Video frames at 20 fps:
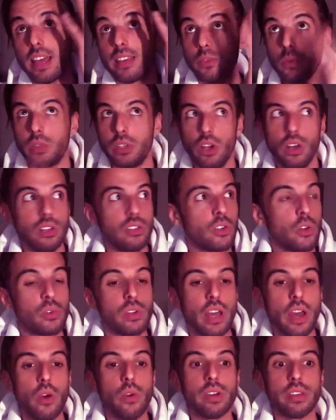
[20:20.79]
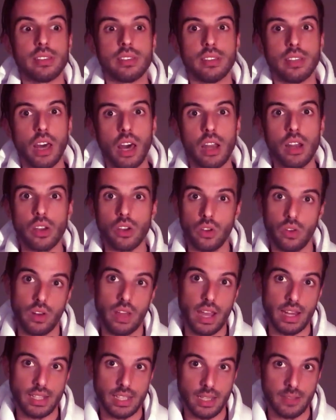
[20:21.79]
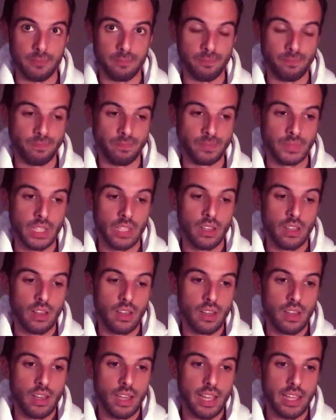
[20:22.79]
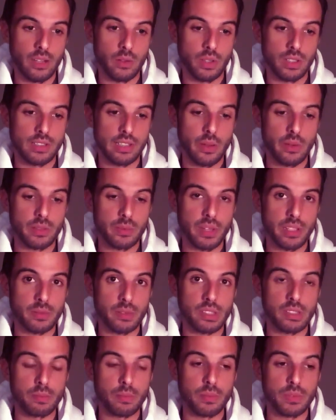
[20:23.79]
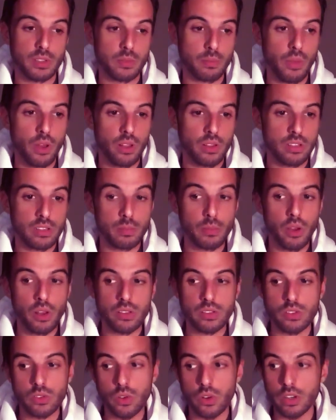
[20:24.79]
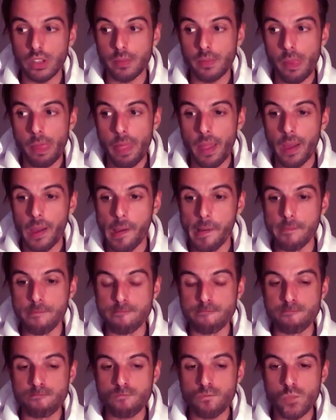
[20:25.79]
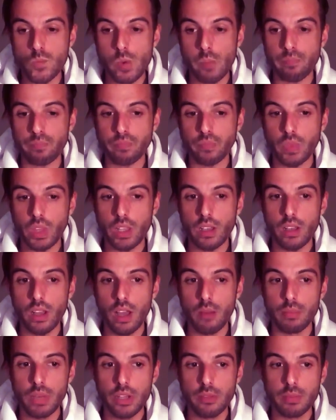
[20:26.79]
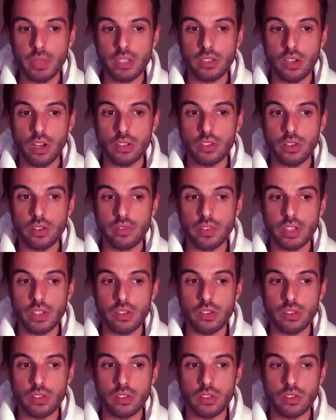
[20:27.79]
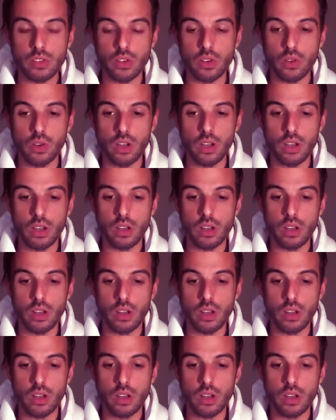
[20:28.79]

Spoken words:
as we all know now, is not a good idea. Anyways, that was my small story about my doctor adventures. So